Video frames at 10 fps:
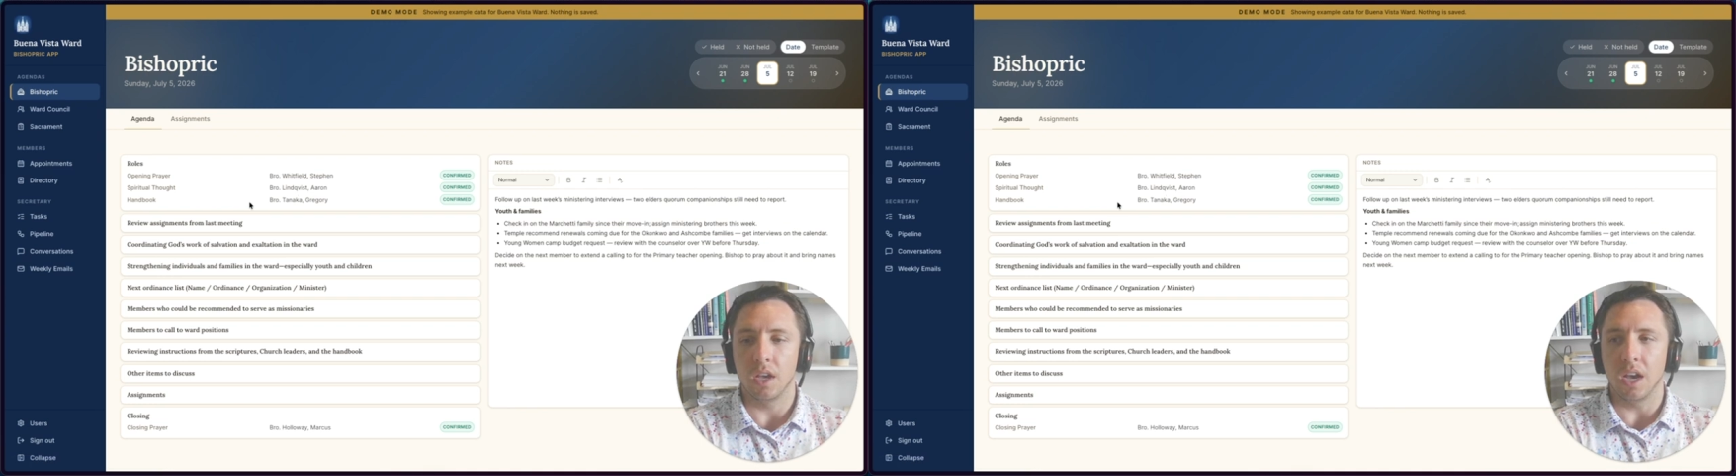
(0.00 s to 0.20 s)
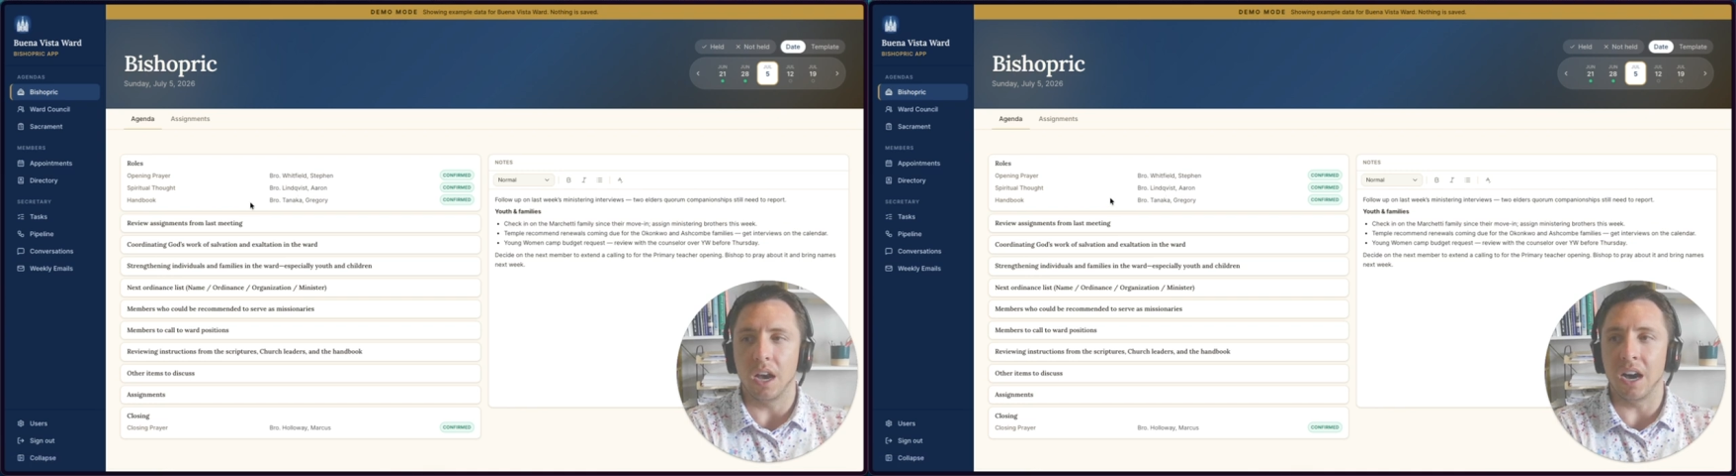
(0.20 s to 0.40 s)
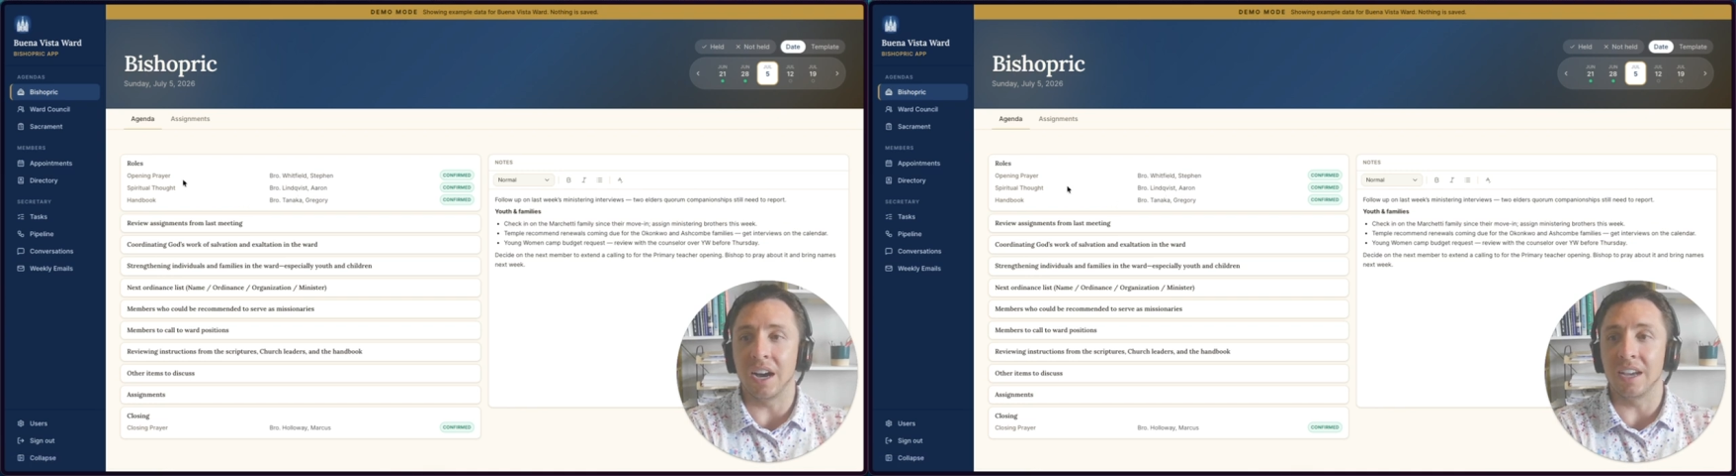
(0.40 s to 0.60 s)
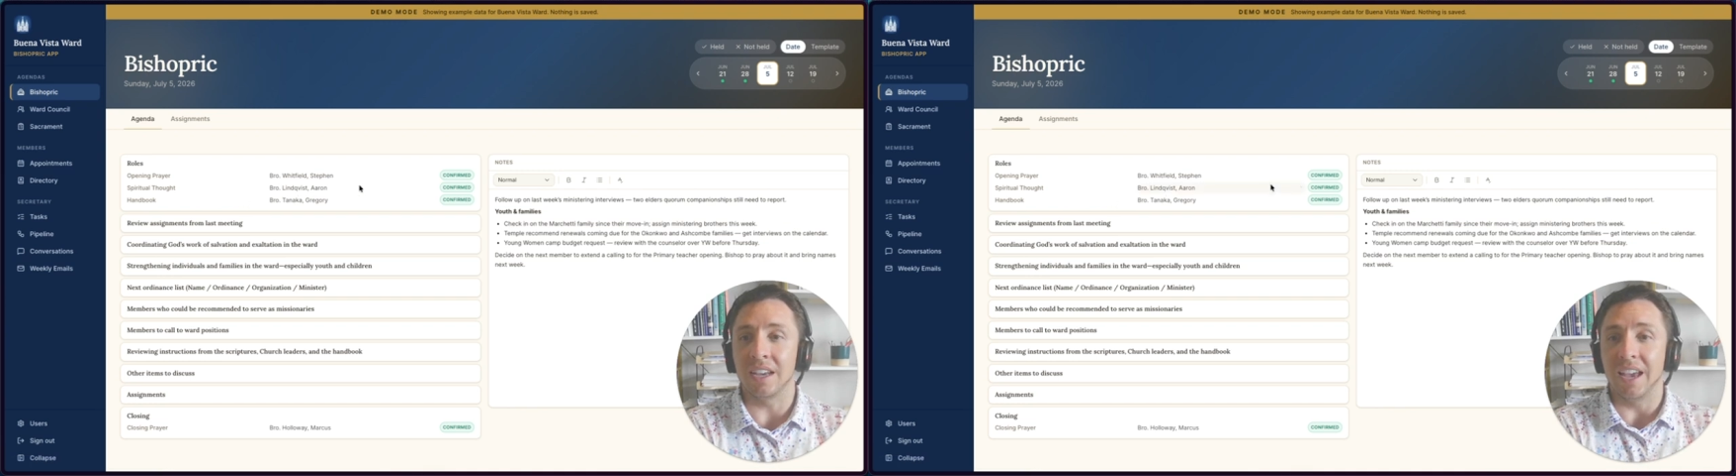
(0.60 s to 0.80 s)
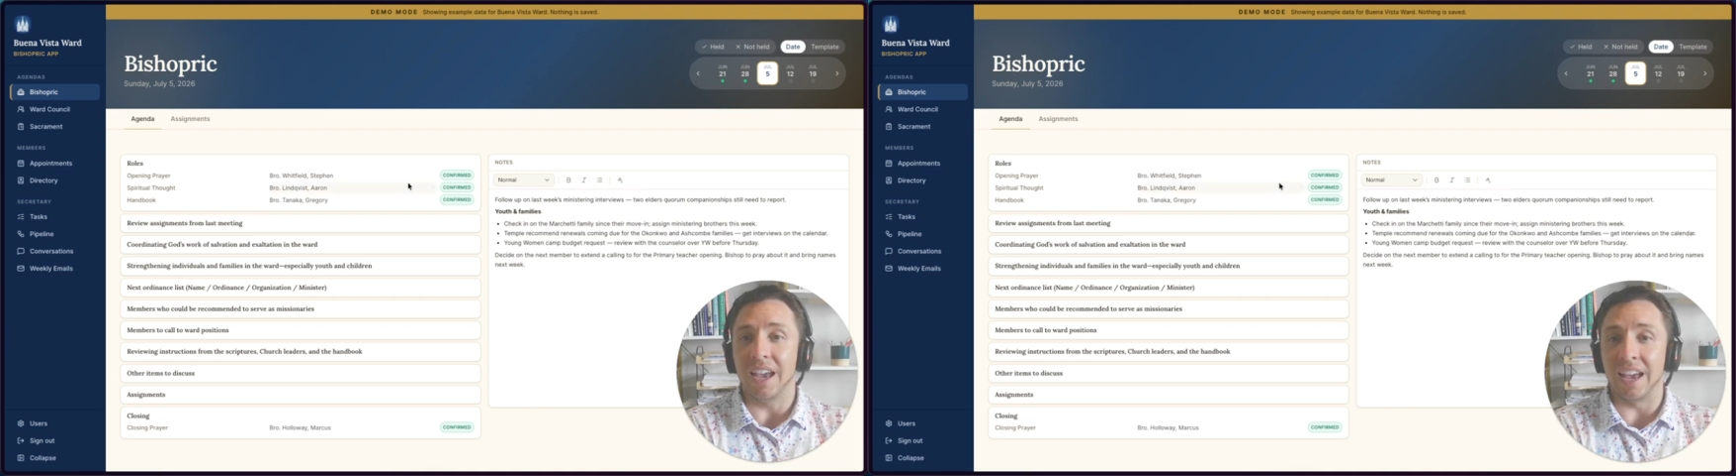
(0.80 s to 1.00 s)
And
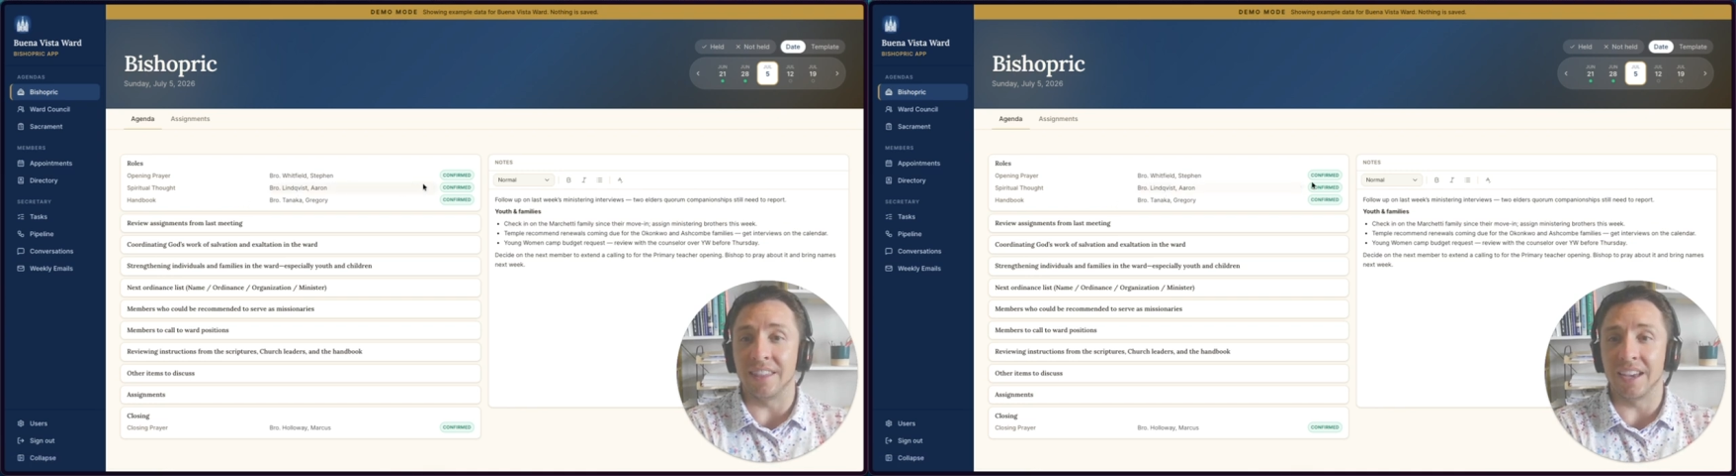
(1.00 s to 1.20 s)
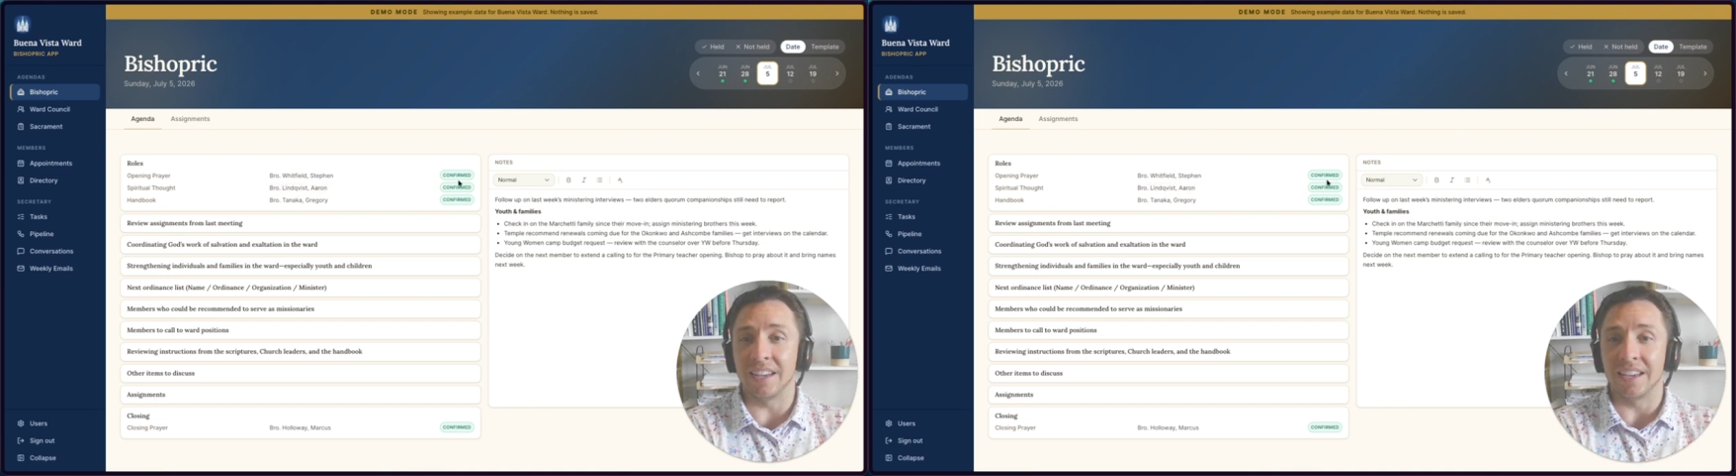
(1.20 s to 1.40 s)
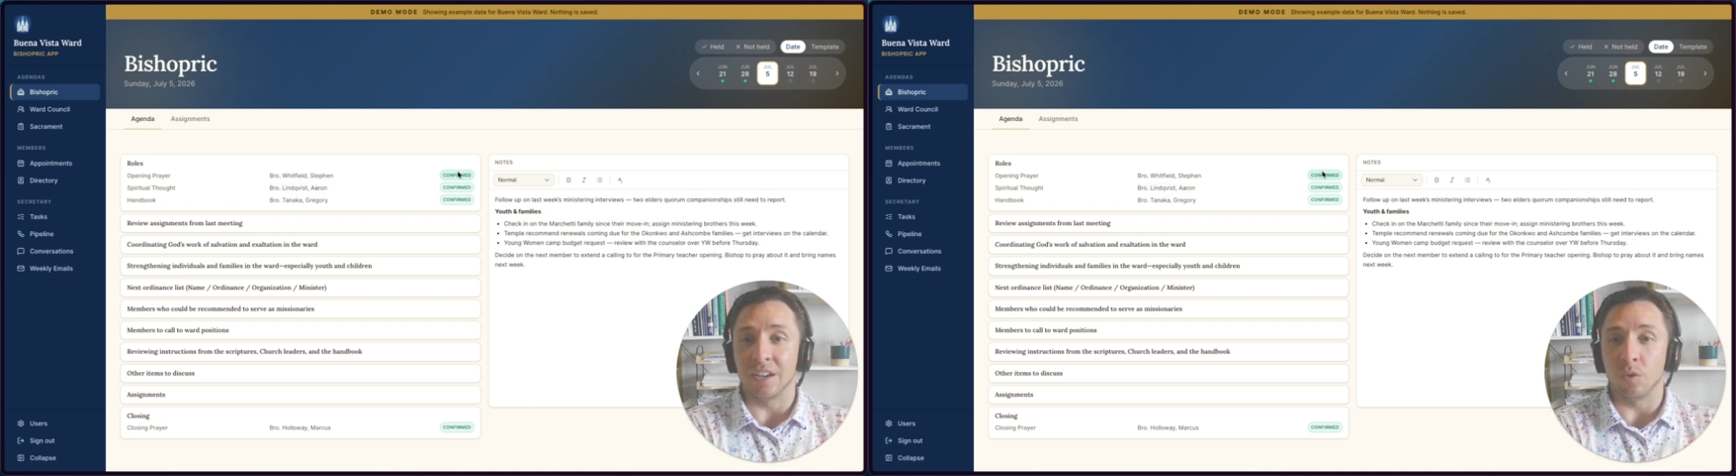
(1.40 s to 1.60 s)
then